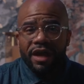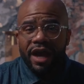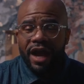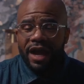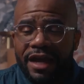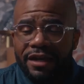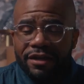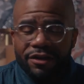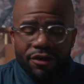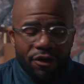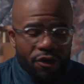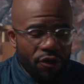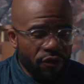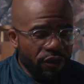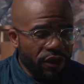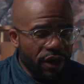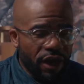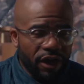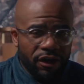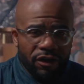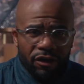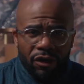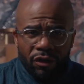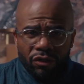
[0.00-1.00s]
I know
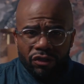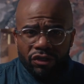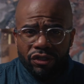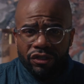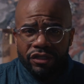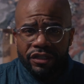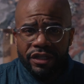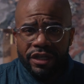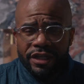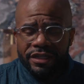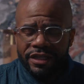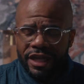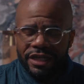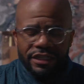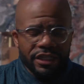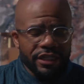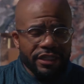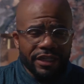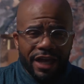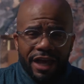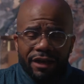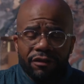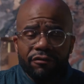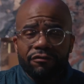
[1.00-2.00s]
that our culture says, I
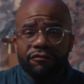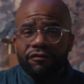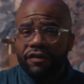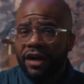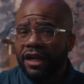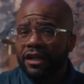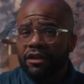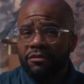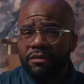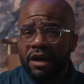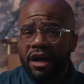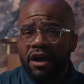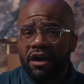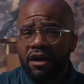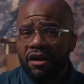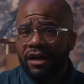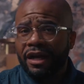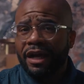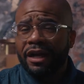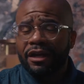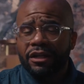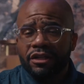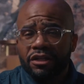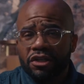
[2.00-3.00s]
just got to follow my
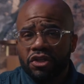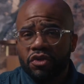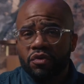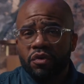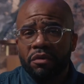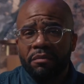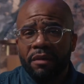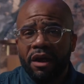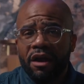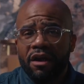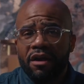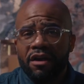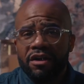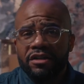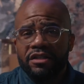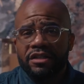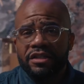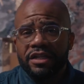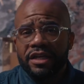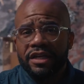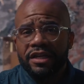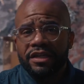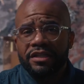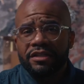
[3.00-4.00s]
heart. I got to do what my heart
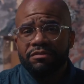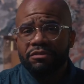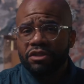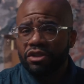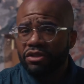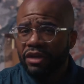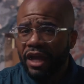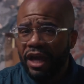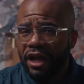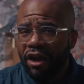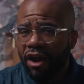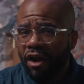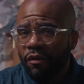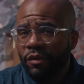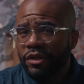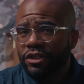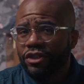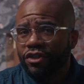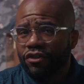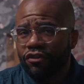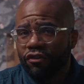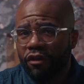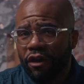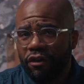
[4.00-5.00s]
says. But you can't
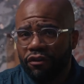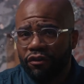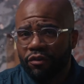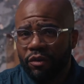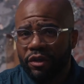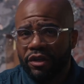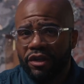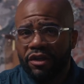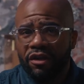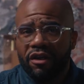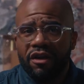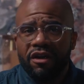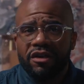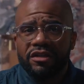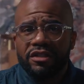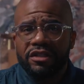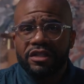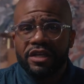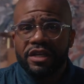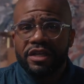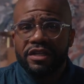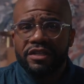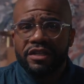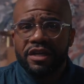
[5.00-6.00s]
always trust what your heart
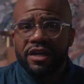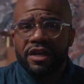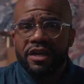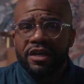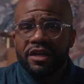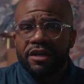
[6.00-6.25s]
says